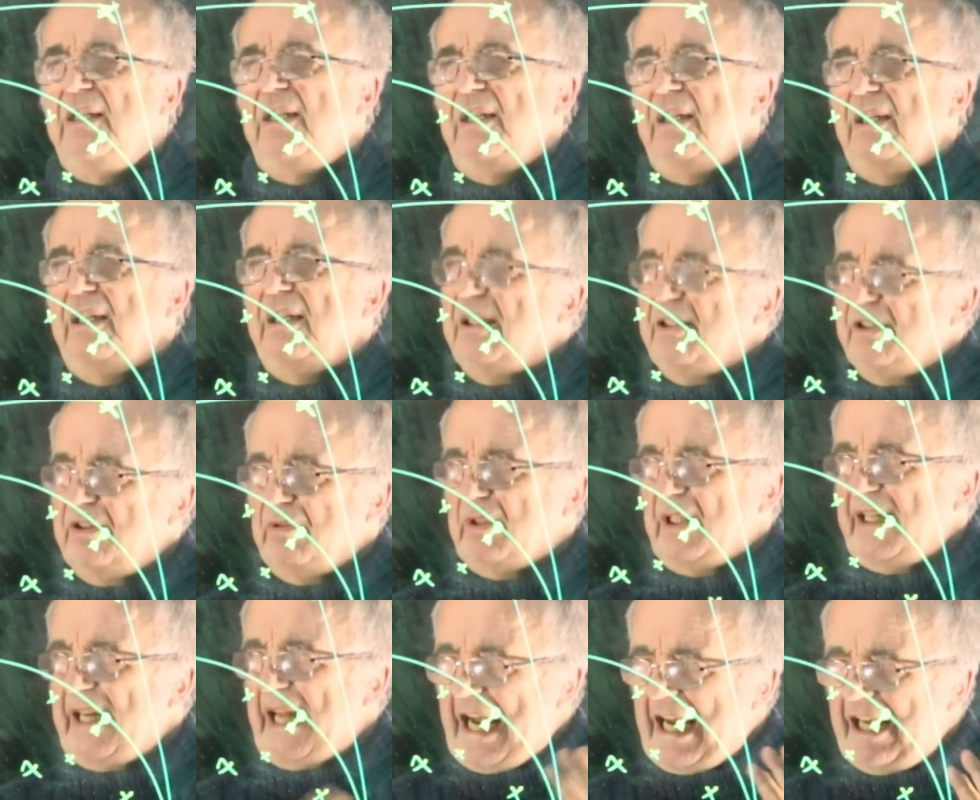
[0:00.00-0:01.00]
You
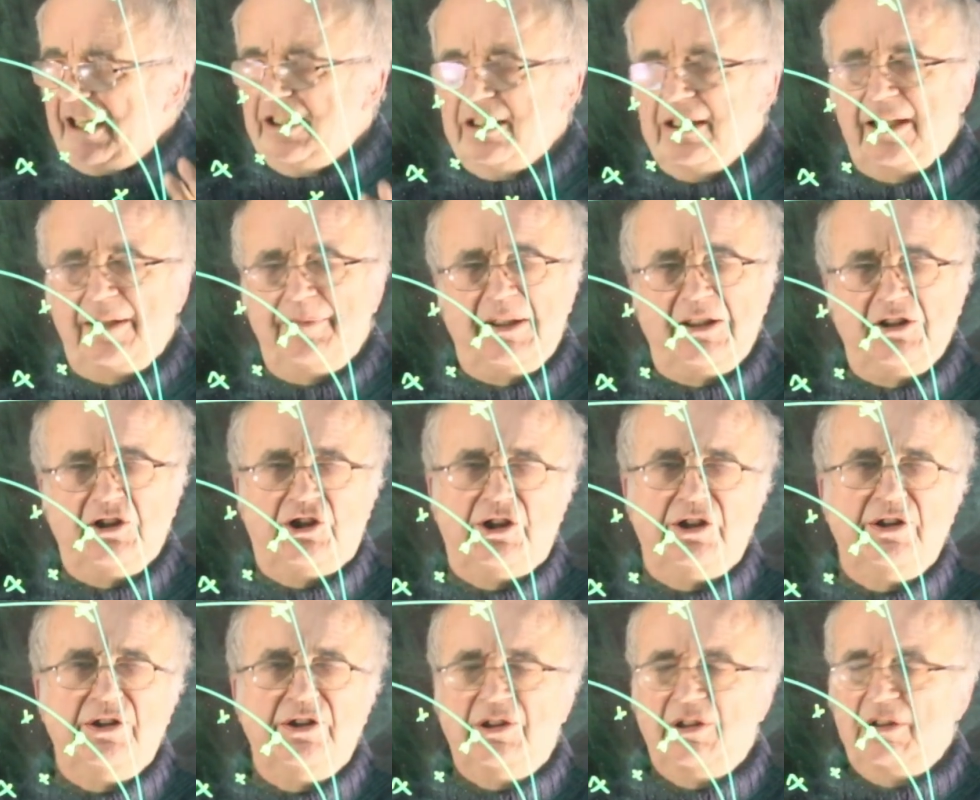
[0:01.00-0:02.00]
can add
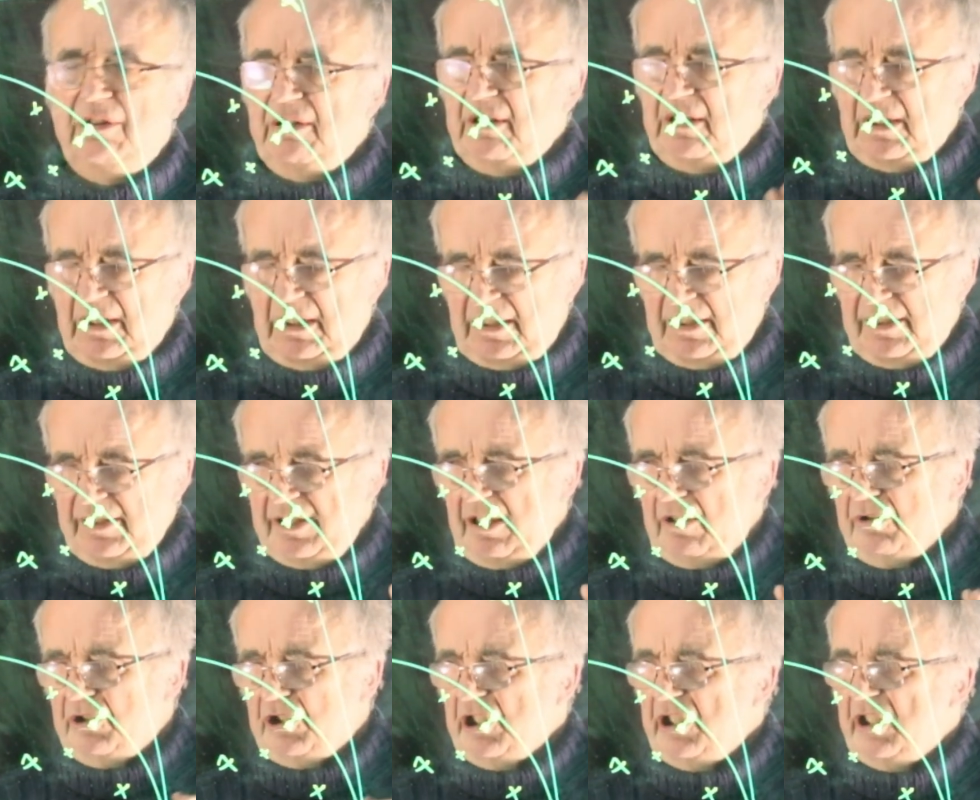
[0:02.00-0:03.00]
dimensions
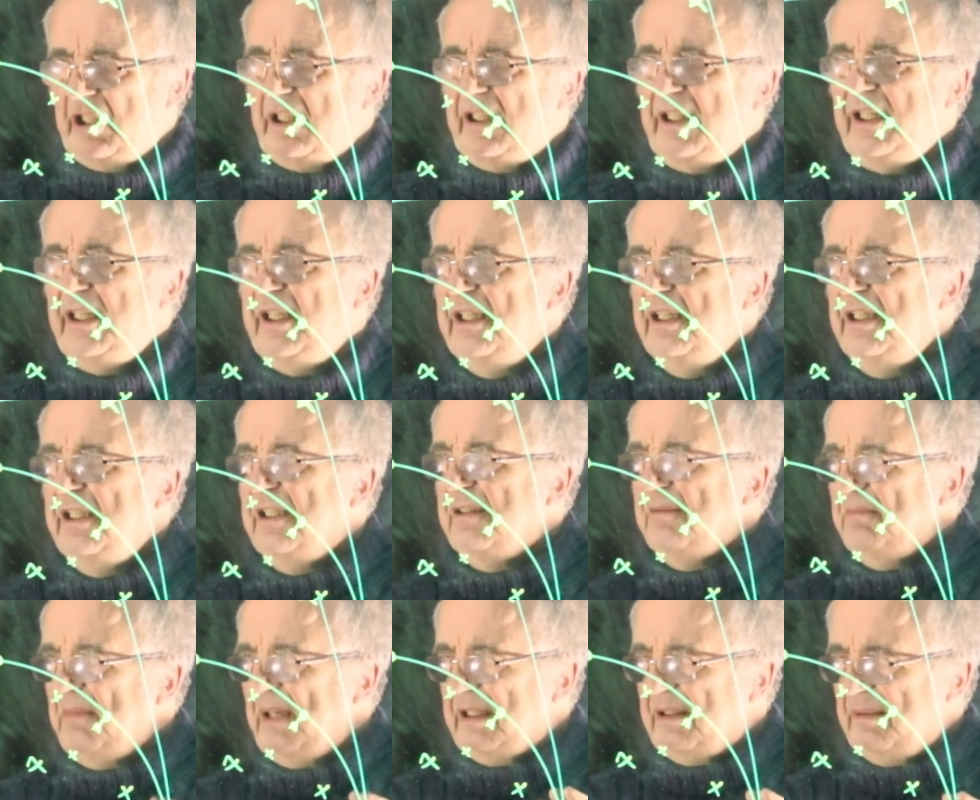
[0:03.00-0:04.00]
notionally,
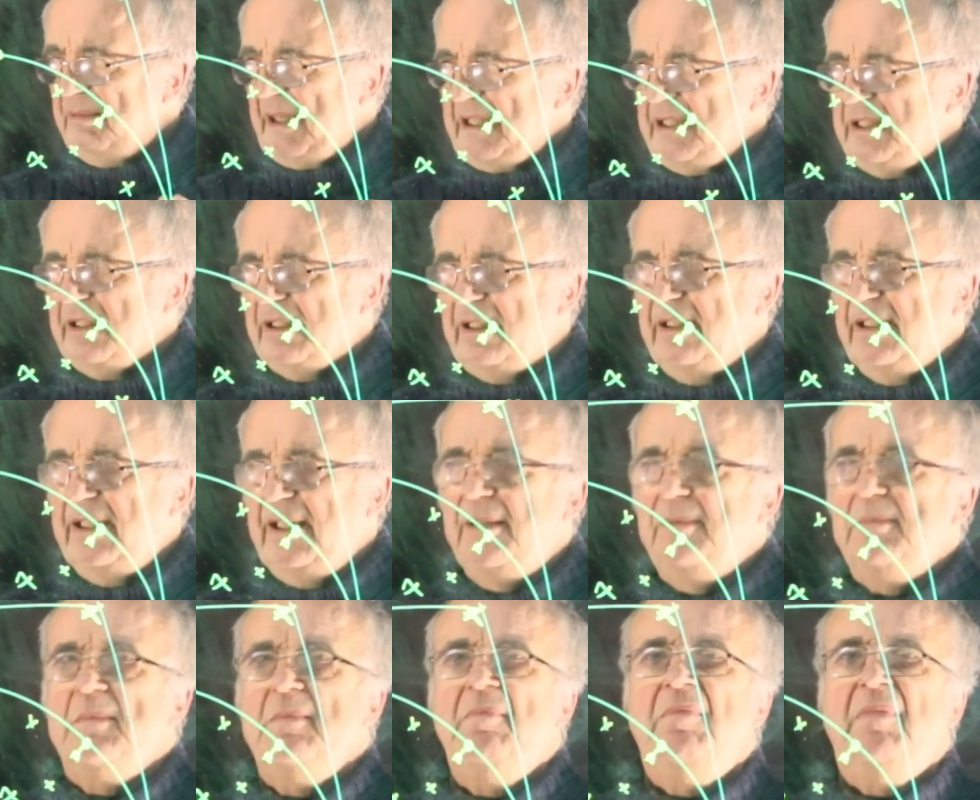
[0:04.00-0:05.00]
mathematically,
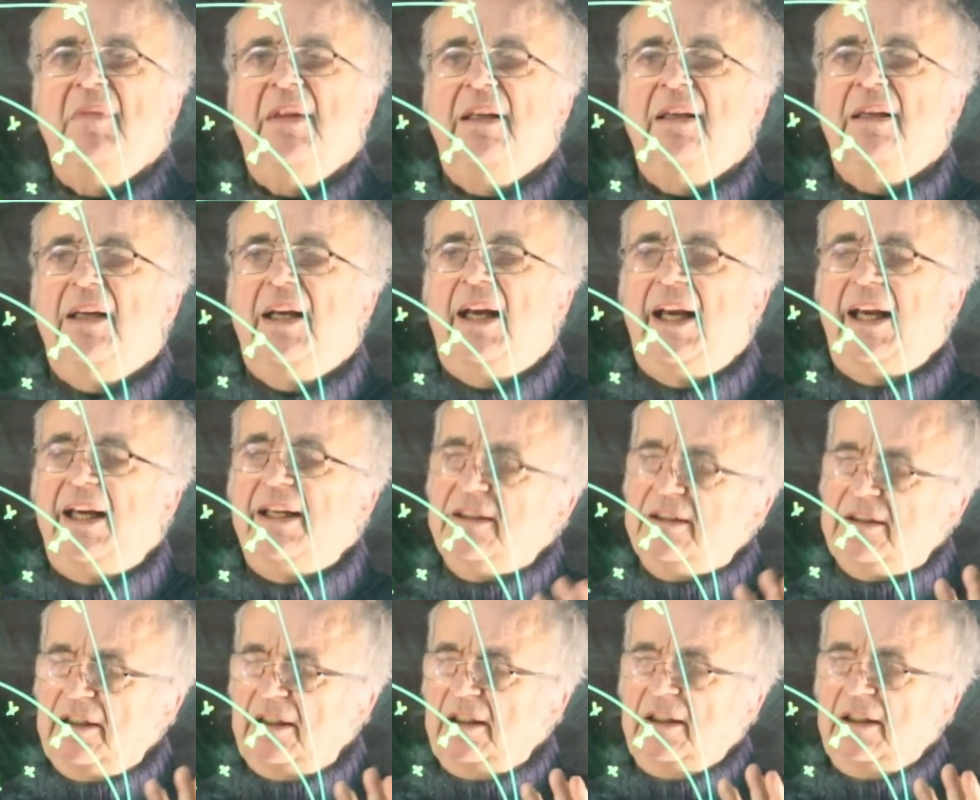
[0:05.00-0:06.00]
and